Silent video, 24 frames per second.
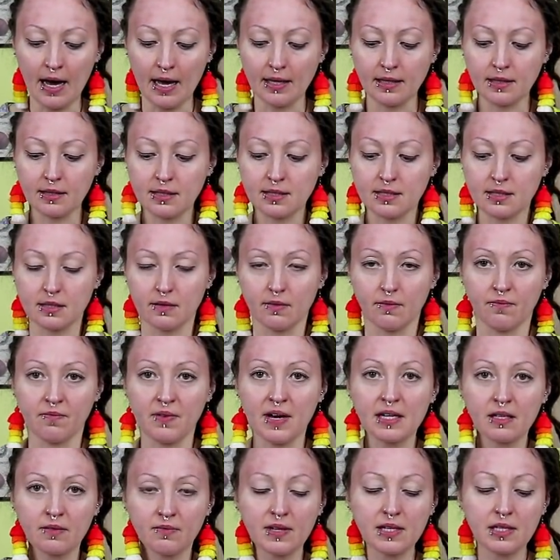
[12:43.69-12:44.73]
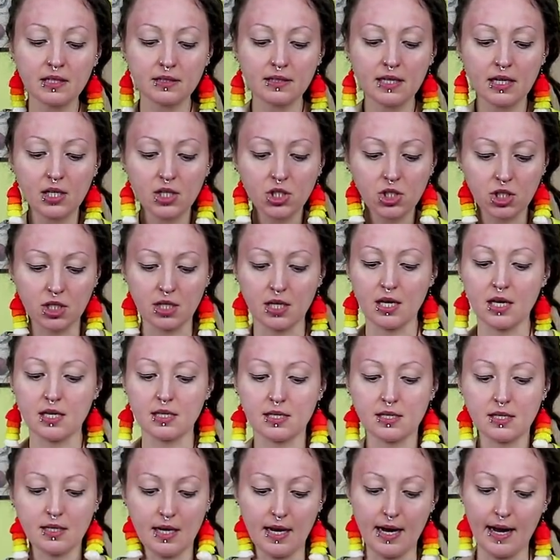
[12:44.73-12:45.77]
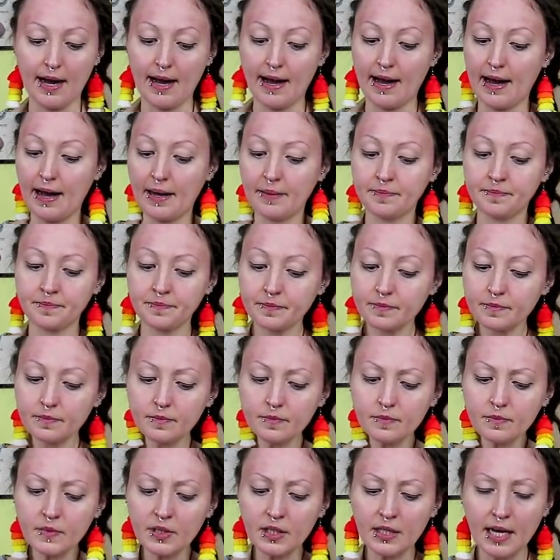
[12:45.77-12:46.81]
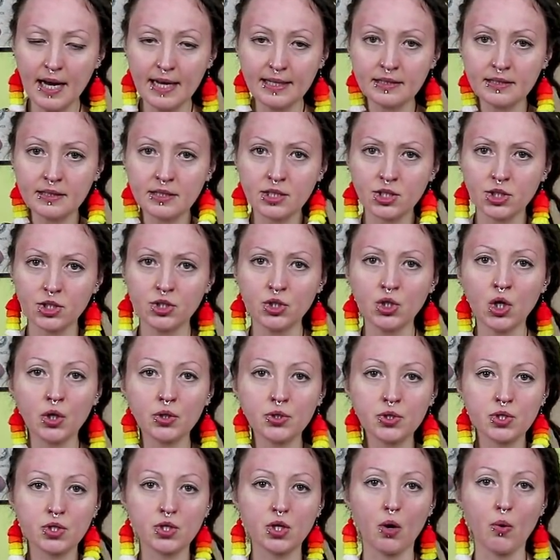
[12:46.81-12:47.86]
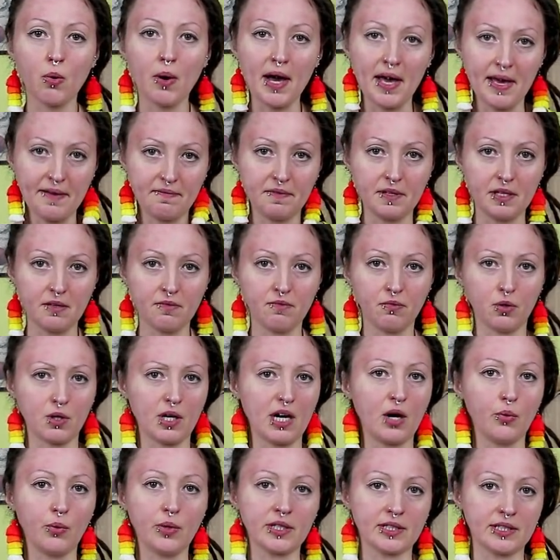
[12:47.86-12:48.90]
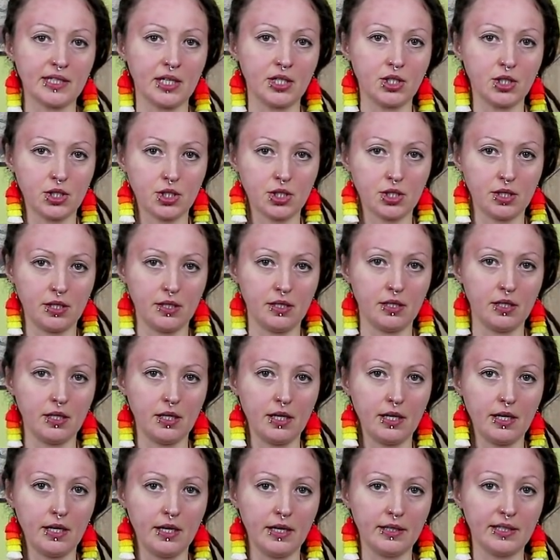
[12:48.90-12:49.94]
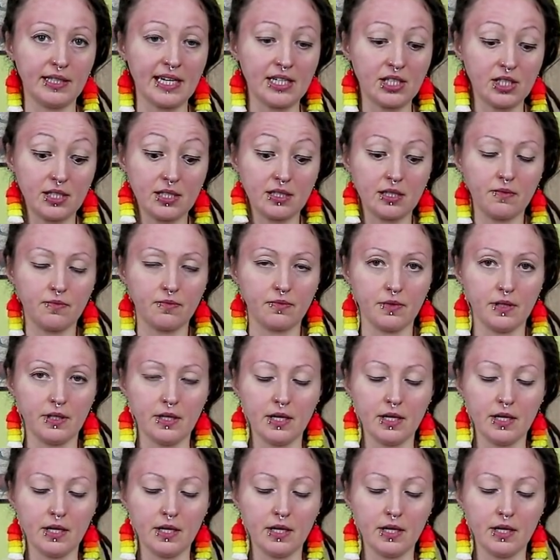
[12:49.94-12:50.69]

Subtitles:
It's very delicious and not so heavy for our digestive